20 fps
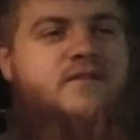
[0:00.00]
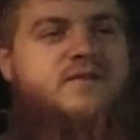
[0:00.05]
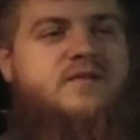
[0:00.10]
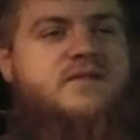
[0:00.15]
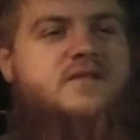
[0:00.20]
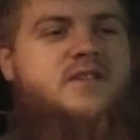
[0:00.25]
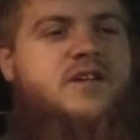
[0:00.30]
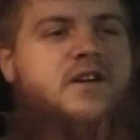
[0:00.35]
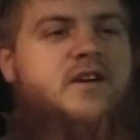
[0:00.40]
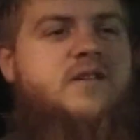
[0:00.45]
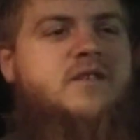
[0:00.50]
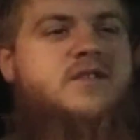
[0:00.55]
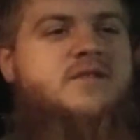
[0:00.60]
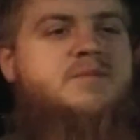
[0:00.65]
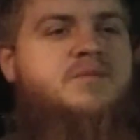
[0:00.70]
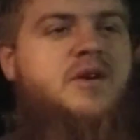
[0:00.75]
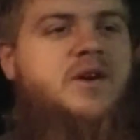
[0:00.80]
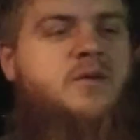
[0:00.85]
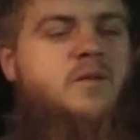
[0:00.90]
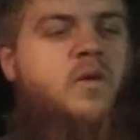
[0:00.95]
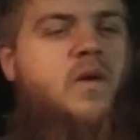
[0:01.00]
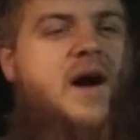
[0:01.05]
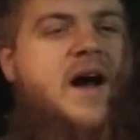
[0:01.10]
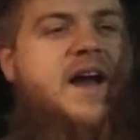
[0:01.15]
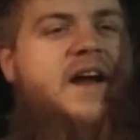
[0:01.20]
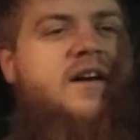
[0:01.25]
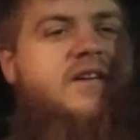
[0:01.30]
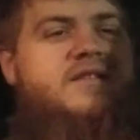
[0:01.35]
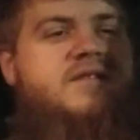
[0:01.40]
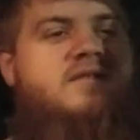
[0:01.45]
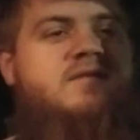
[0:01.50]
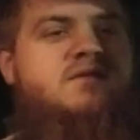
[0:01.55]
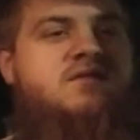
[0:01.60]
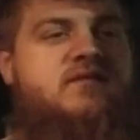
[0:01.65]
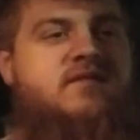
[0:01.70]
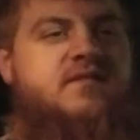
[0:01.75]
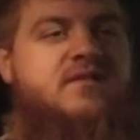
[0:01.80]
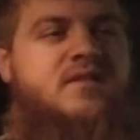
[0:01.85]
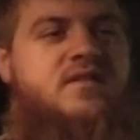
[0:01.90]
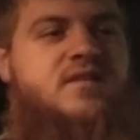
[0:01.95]
You know, it was pretty wild
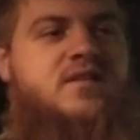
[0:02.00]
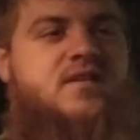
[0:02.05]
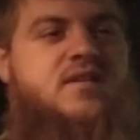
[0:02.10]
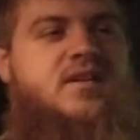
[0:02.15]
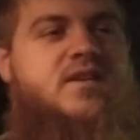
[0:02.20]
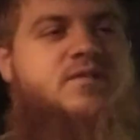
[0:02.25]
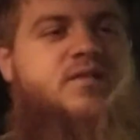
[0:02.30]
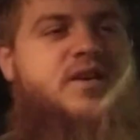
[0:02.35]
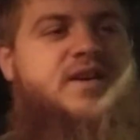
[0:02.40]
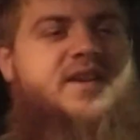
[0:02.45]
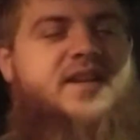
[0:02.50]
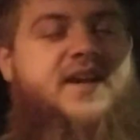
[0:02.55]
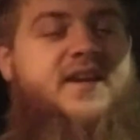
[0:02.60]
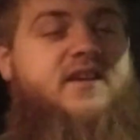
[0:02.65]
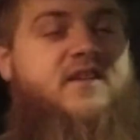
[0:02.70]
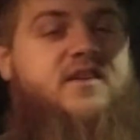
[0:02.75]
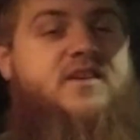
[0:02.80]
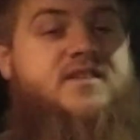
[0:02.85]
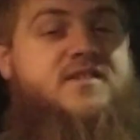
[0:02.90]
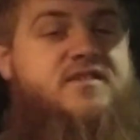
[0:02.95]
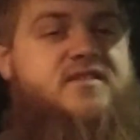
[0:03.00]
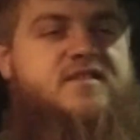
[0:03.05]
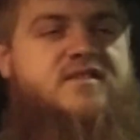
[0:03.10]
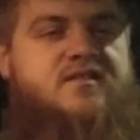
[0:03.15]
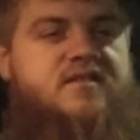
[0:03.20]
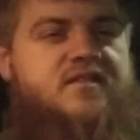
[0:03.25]
and ridiculous.